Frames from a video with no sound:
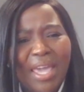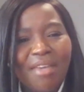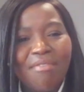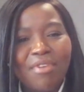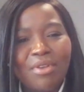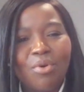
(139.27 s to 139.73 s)

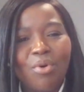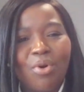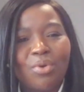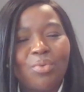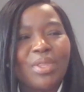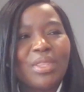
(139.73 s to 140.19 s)
Even
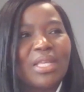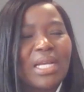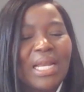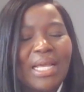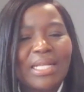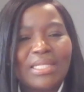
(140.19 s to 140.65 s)
on when the
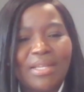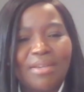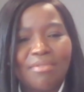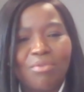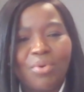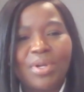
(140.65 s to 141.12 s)
clients
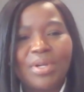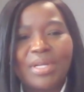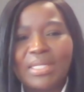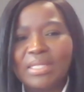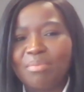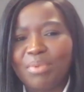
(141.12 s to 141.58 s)
have
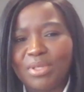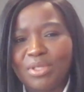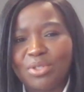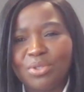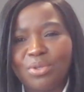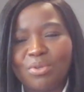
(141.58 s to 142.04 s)
queries about
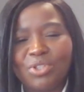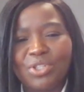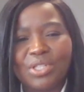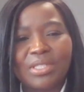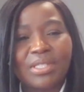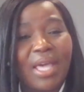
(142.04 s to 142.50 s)
the
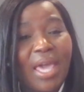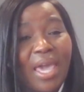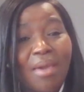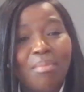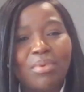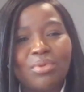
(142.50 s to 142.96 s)
solutions, they're
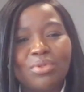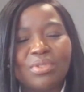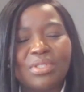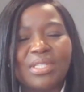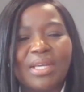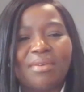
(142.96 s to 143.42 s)
able
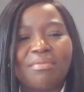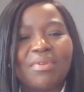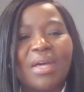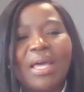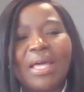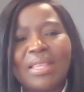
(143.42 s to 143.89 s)
to
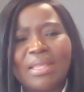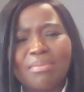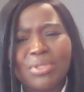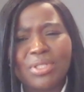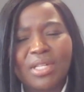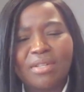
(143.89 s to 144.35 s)
serve
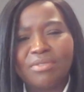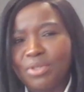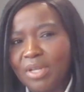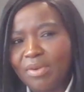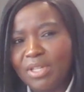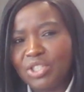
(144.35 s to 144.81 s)
themselves
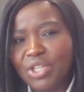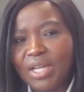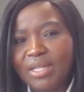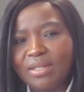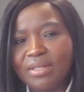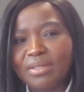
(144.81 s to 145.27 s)
on our
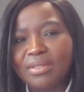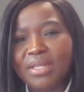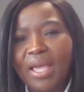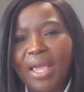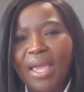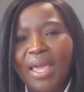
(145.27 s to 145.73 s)
channels.